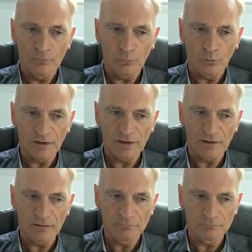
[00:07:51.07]

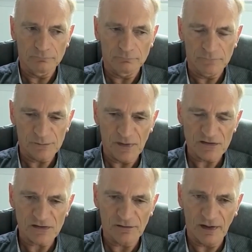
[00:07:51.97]
Willie,
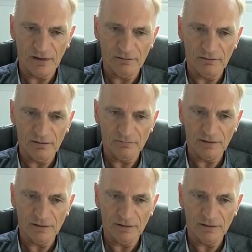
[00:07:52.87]
especially then,